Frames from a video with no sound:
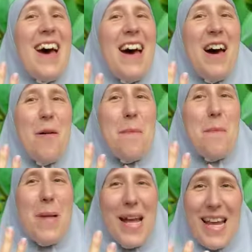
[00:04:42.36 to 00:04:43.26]

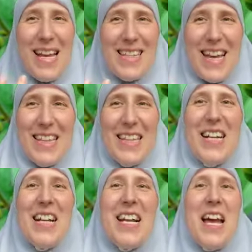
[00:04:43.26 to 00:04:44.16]
mad as
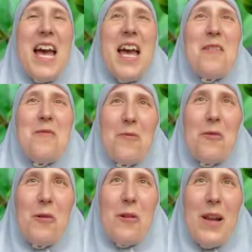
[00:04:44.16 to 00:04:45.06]
hatter, and
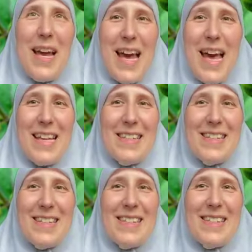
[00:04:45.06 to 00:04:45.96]
full
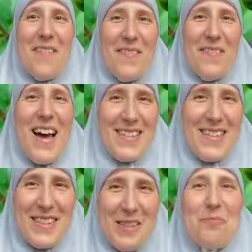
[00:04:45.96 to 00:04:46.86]
as a
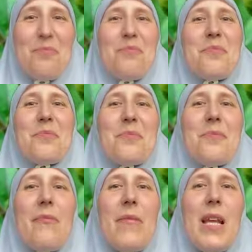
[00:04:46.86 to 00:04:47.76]
flask.
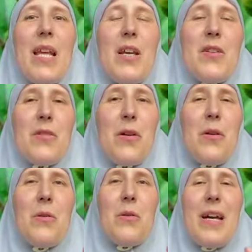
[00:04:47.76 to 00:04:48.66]

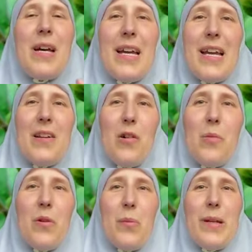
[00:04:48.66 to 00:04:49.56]
So in
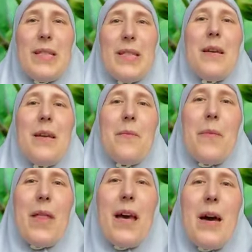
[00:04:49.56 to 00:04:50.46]
homeopathy,
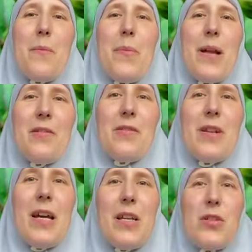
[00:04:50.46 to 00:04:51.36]

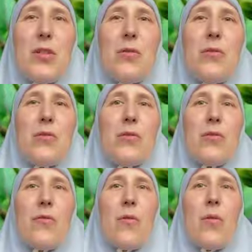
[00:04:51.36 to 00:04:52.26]
belladonna is used
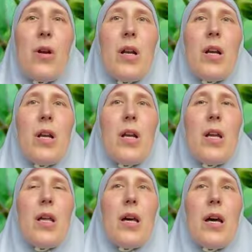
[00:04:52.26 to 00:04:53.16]
for,
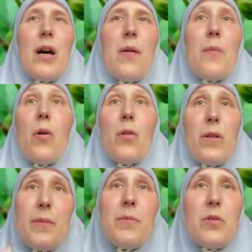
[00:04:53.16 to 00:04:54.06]
or the
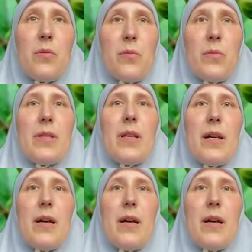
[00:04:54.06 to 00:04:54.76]
symptoms